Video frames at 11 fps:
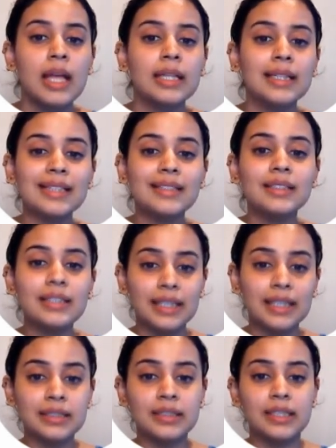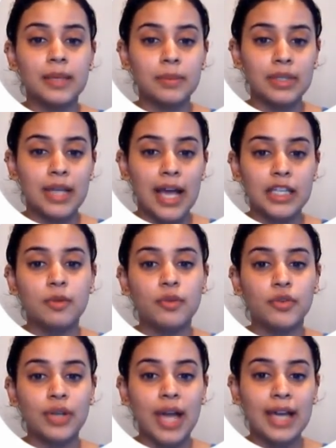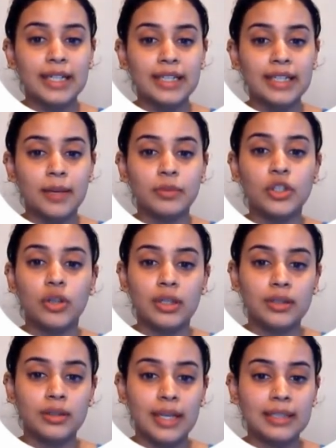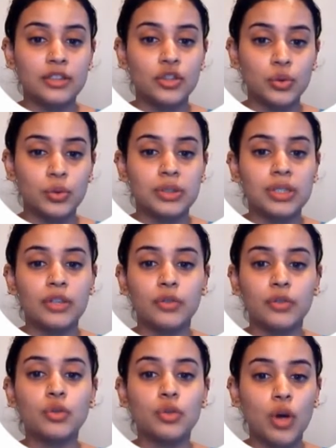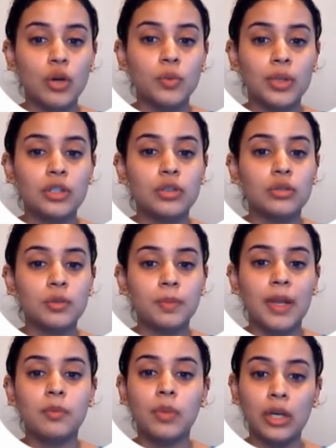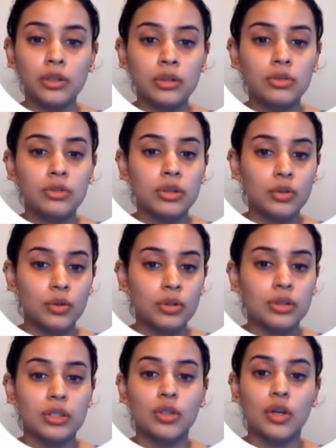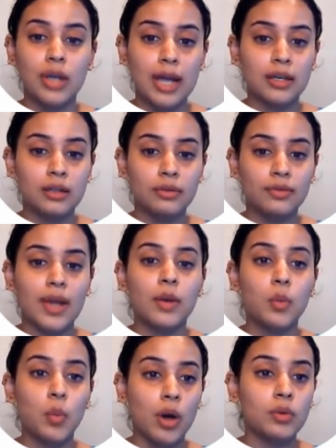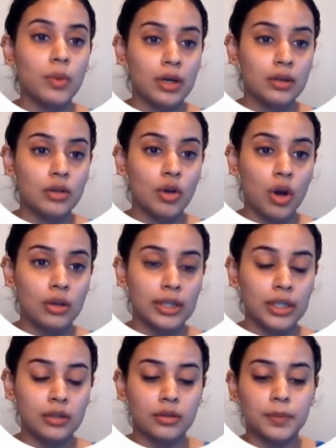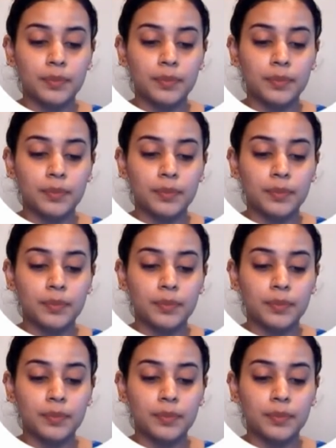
Let the test stabilize before adding them to your test suits if you do not wish to spend precious resources on identifying what went wrong later.